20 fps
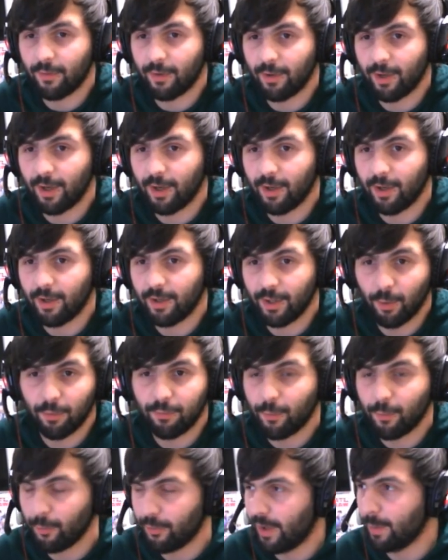a
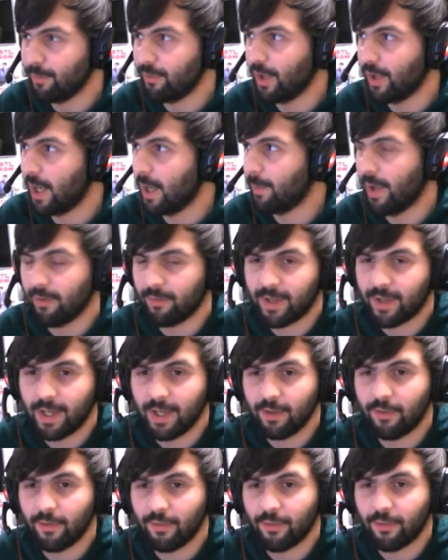full-time job, have
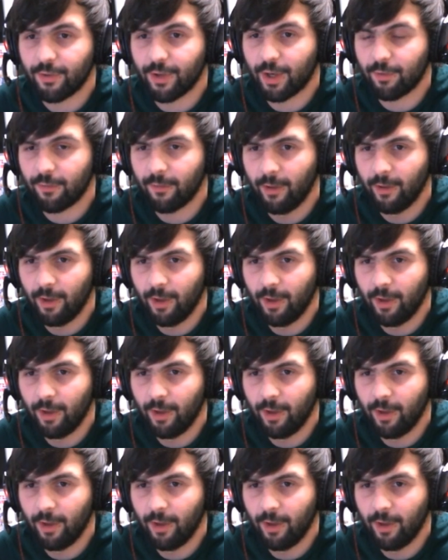kids and stuff,